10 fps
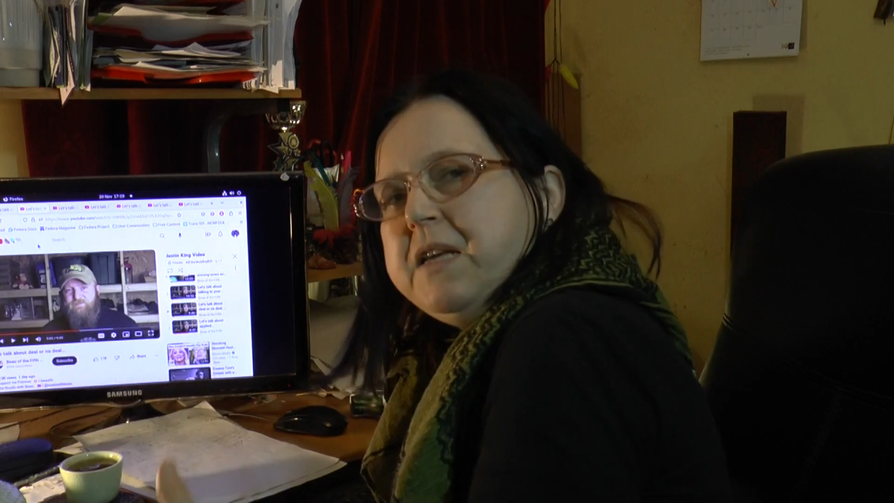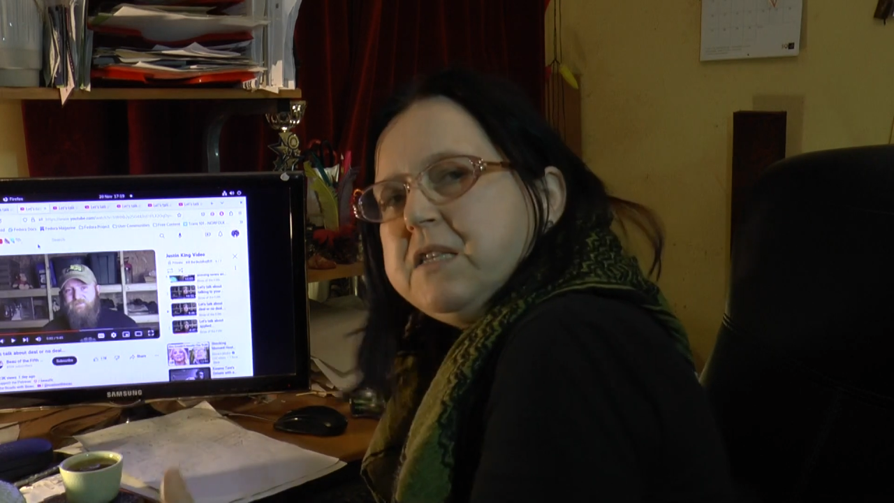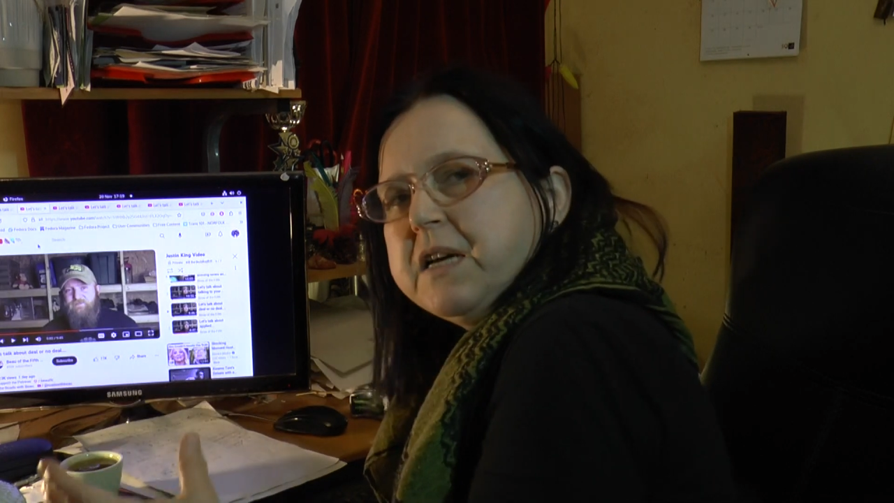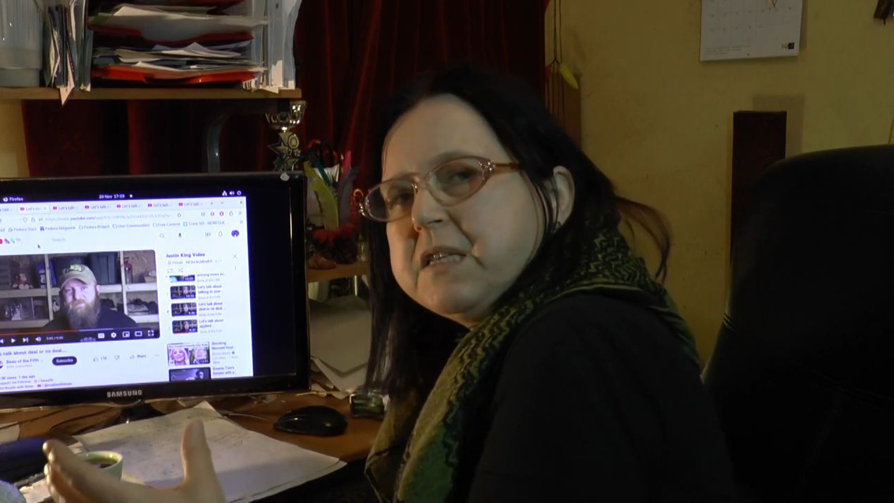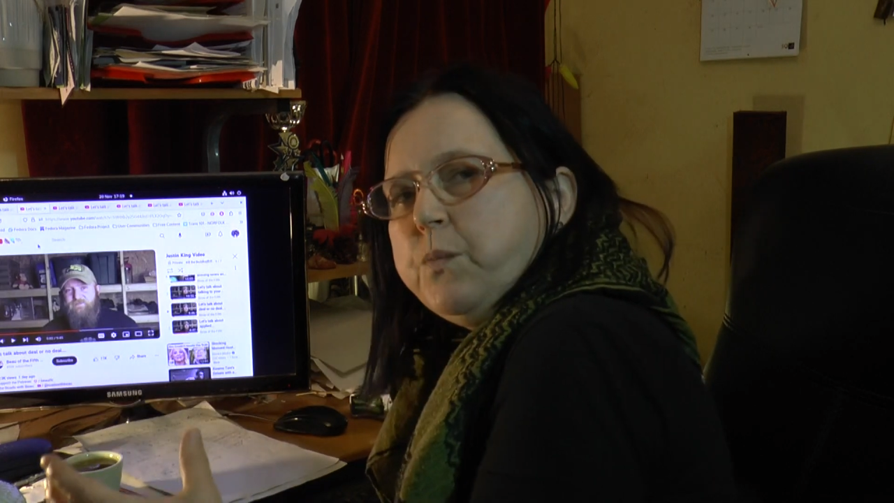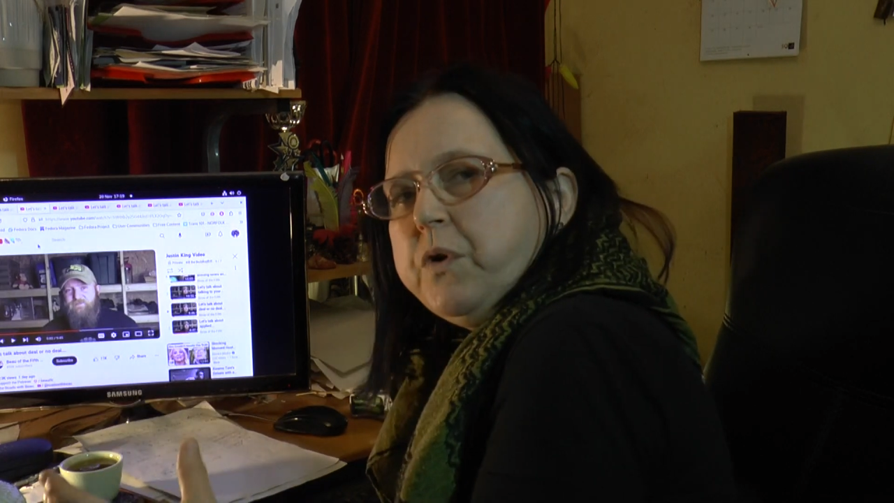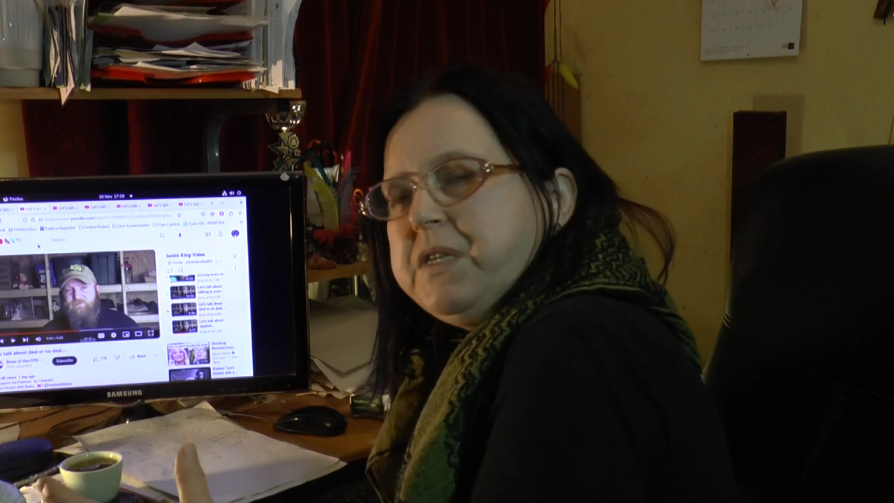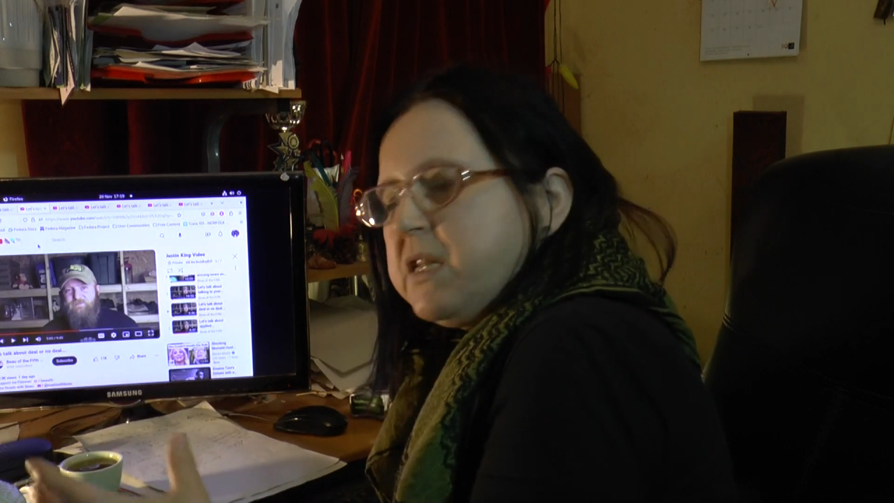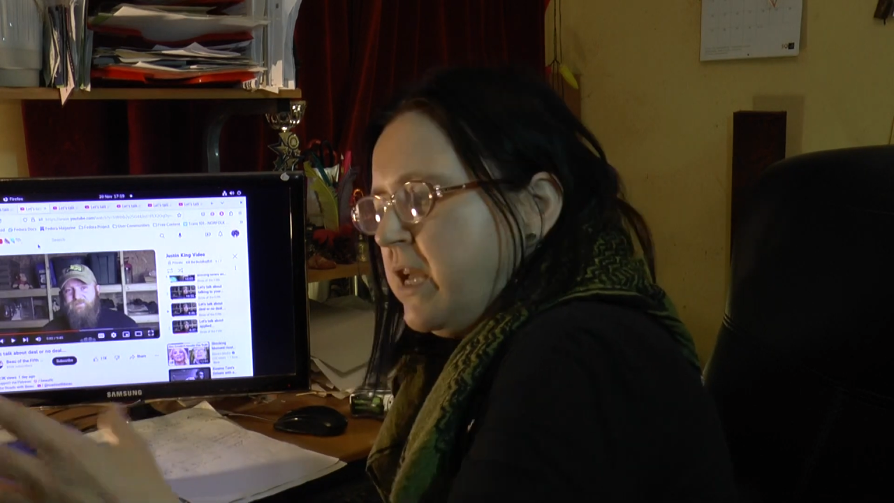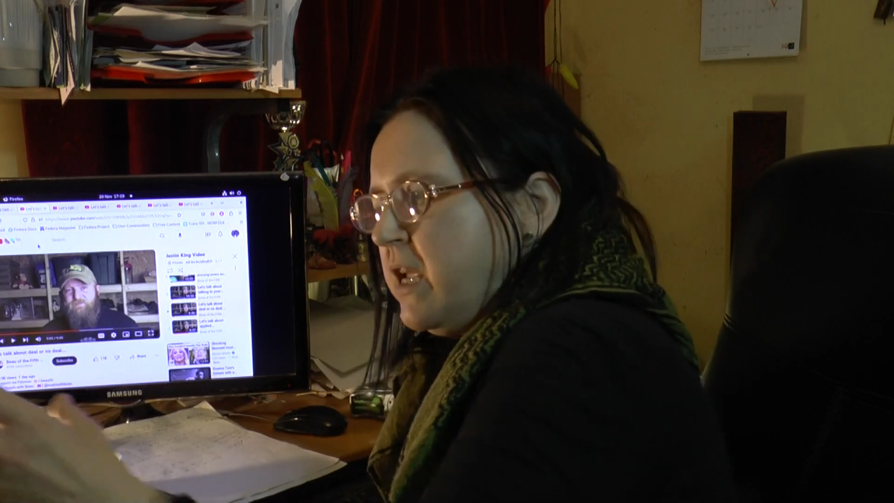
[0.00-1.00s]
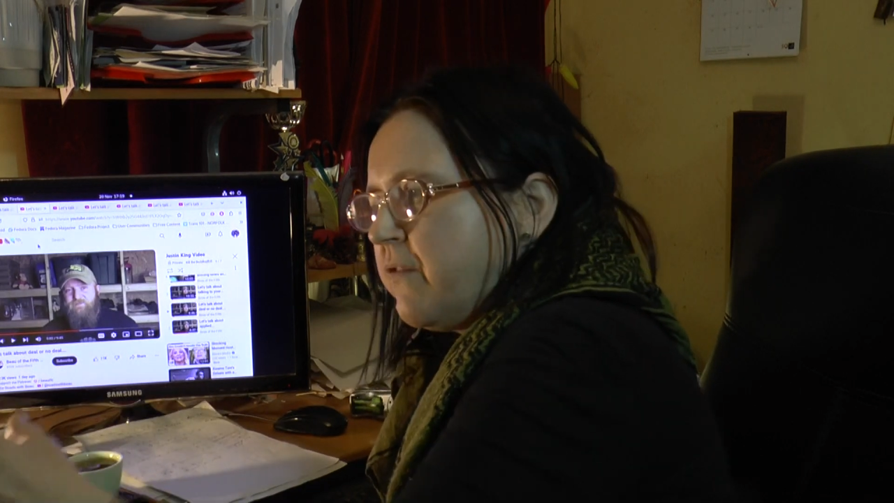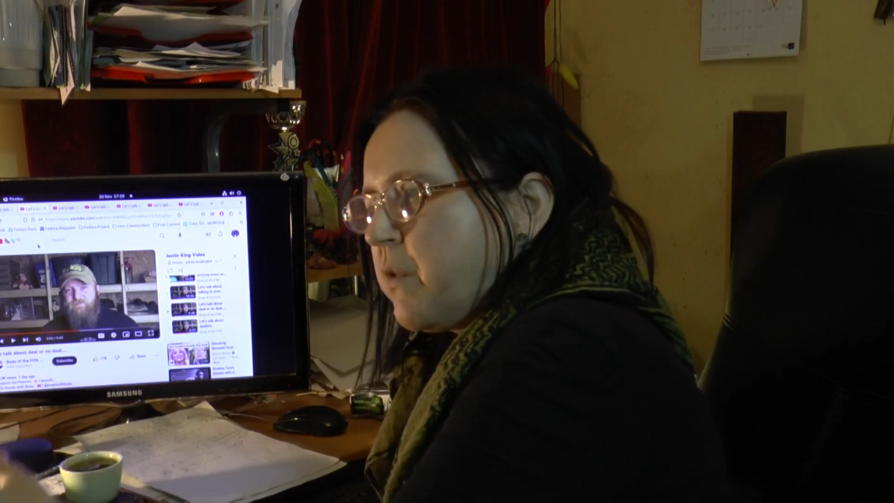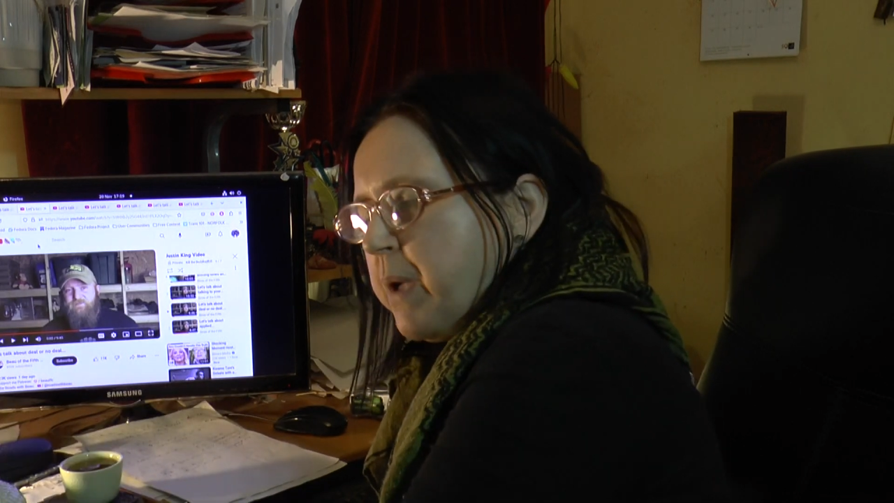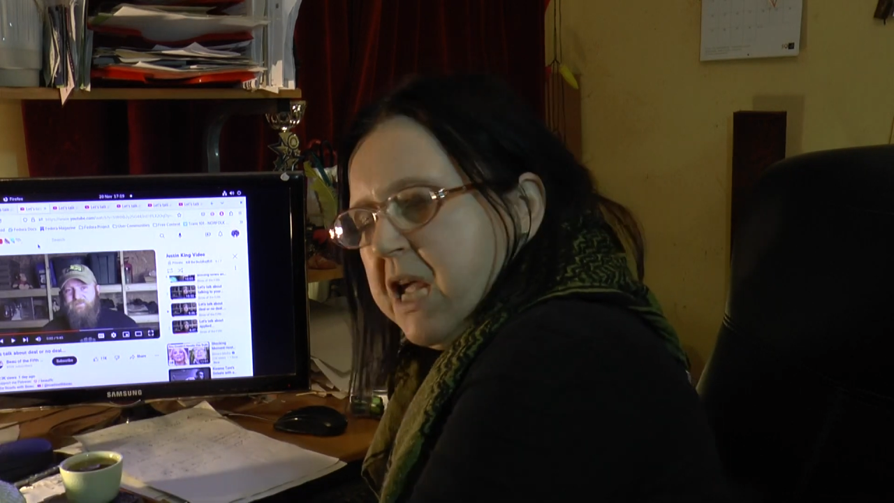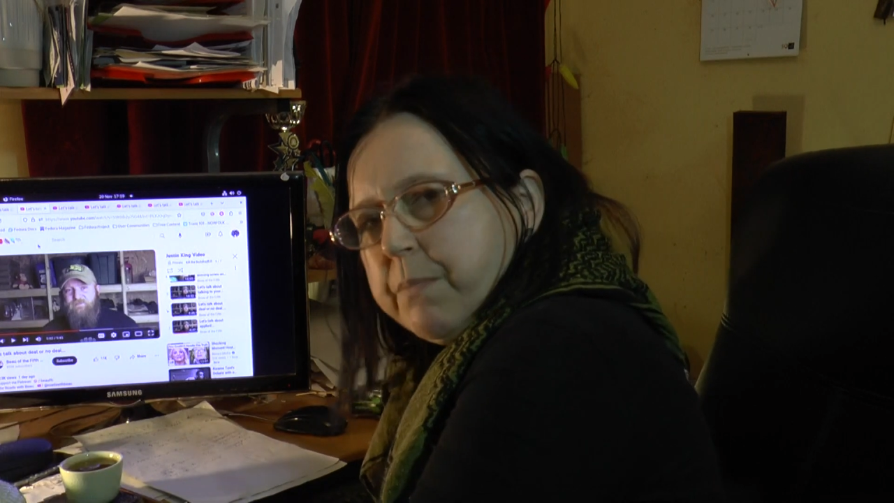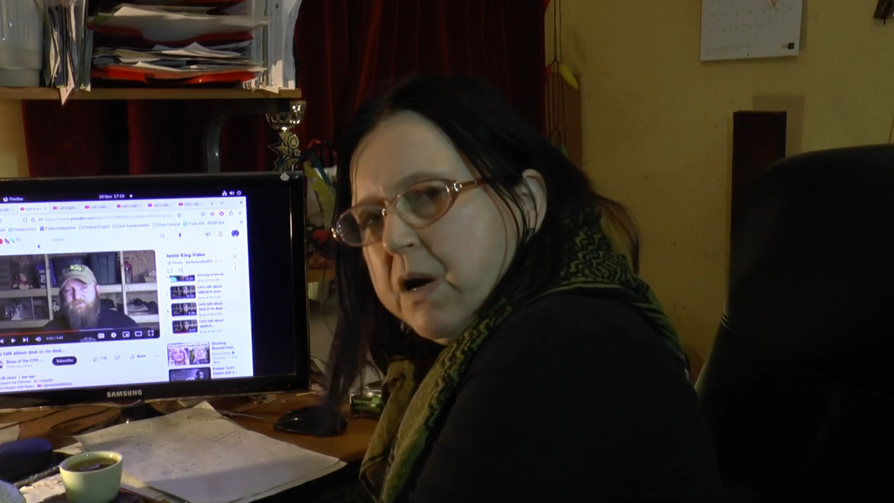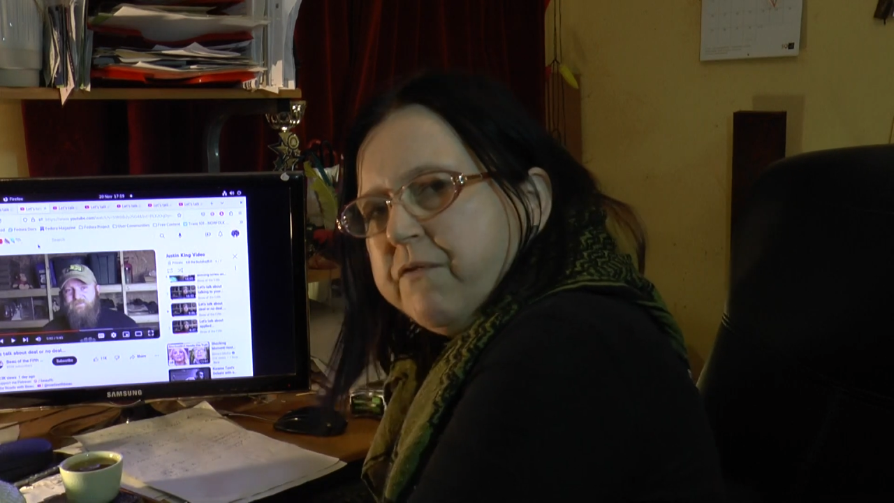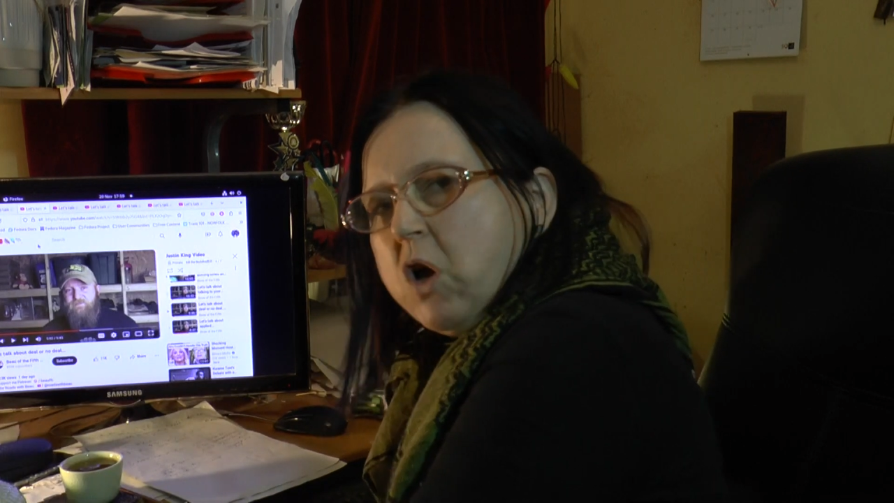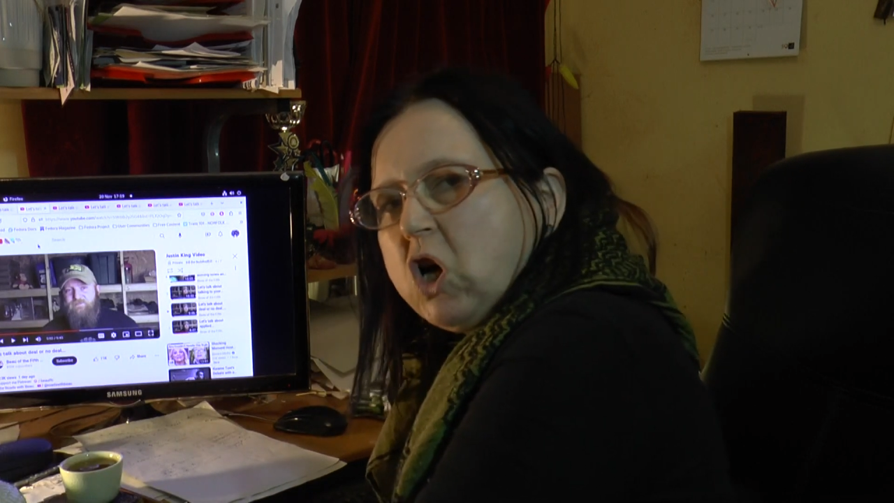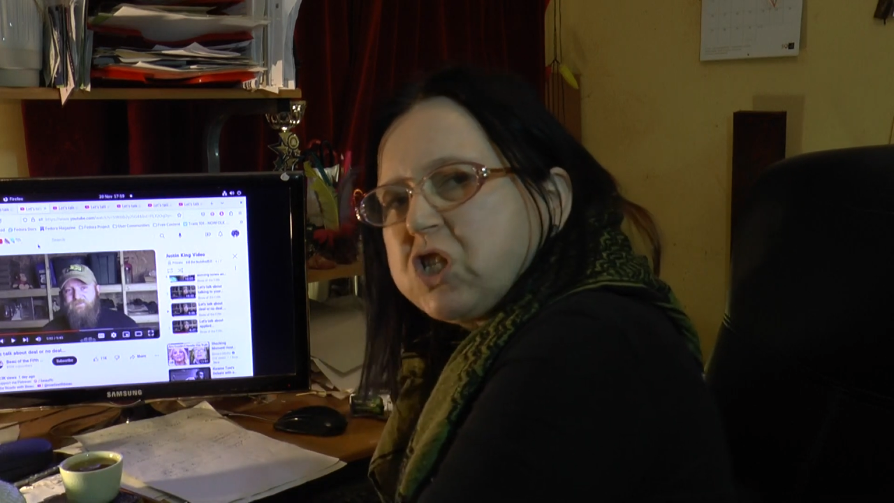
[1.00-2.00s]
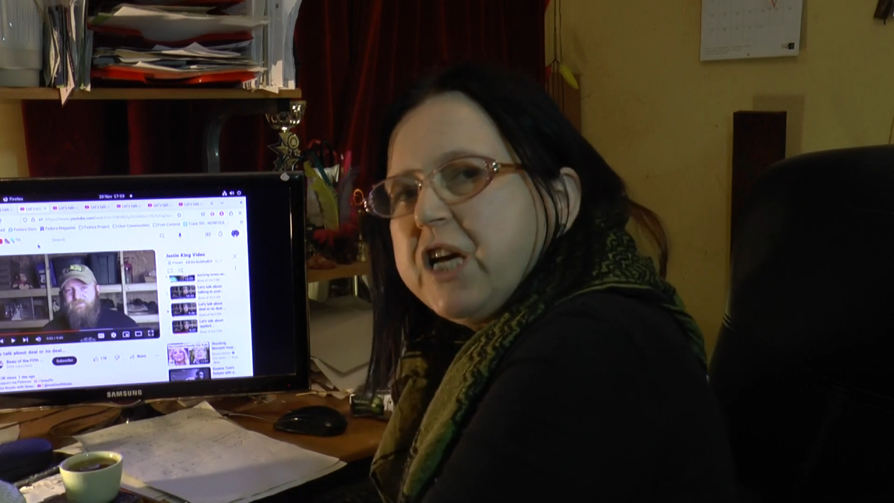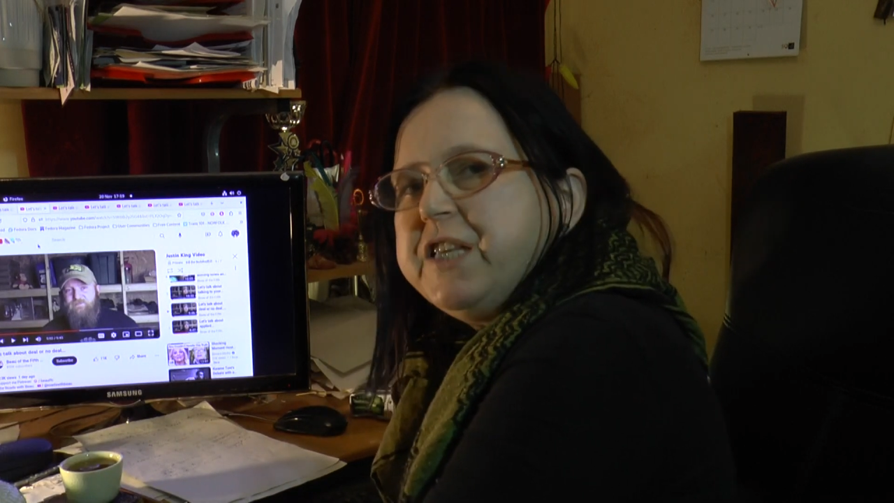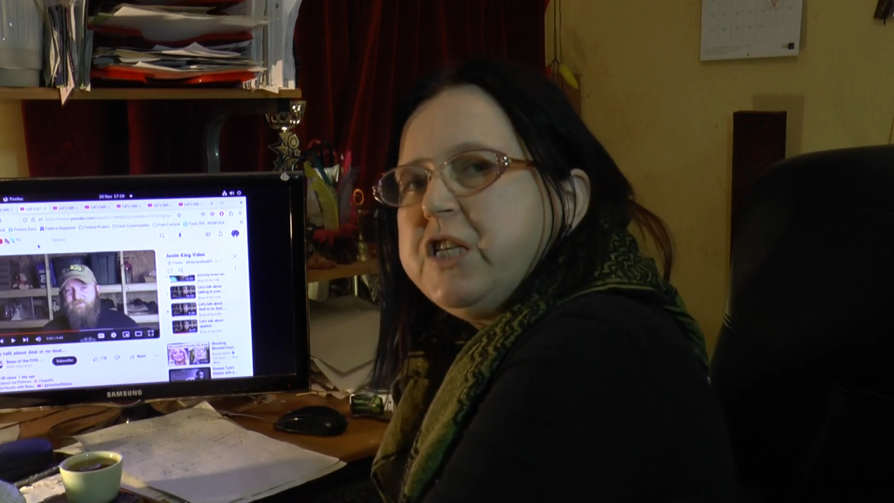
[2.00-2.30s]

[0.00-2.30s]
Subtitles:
doesn't want you to think of the people of Gaza as